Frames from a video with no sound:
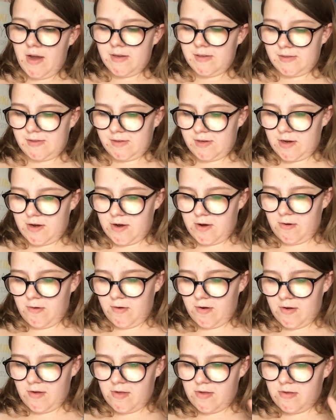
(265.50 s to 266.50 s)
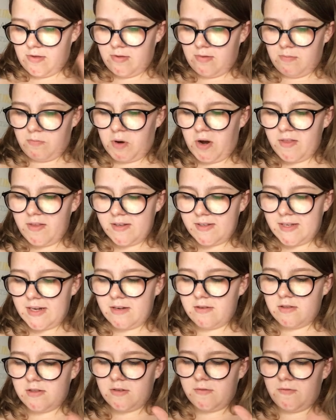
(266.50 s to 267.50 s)
So by the
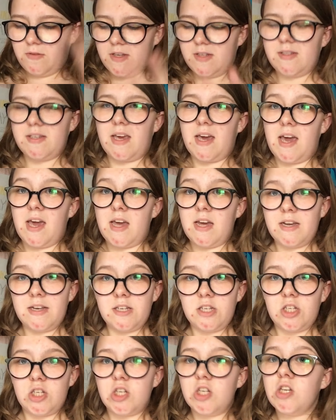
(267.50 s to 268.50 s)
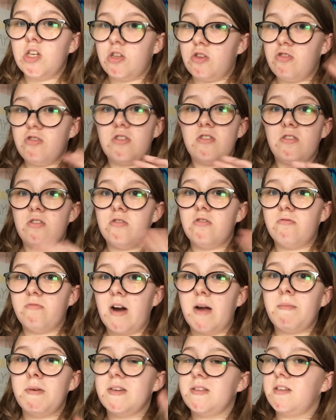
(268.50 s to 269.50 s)
sounds of this cage, your
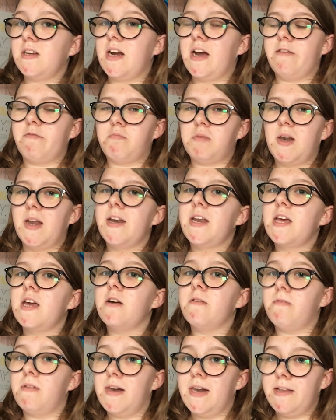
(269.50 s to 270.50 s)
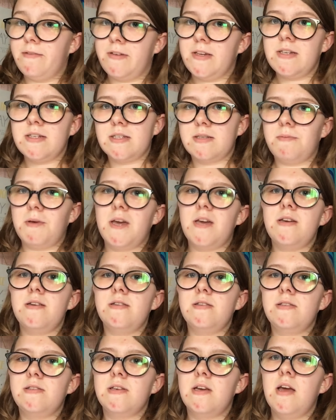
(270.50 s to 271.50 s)
rabbit is going to have plenty of living
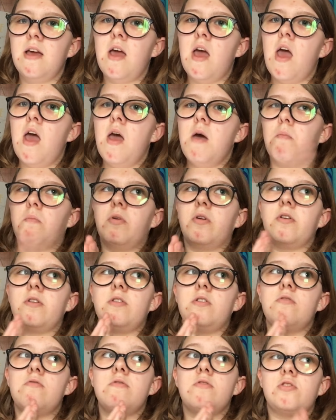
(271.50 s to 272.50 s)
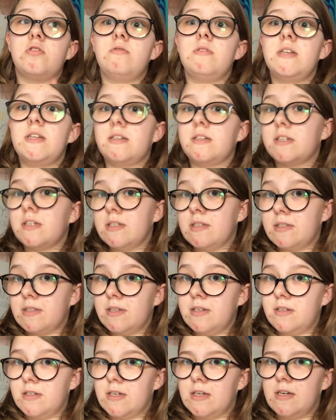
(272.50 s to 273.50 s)
space. But you do need to
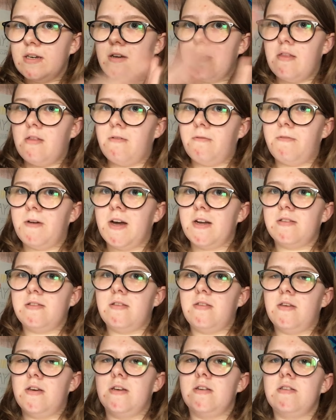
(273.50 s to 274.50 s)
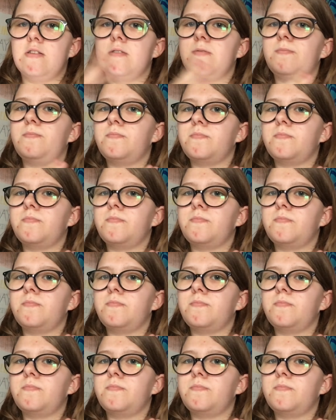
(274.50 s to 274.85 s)
consider the fact that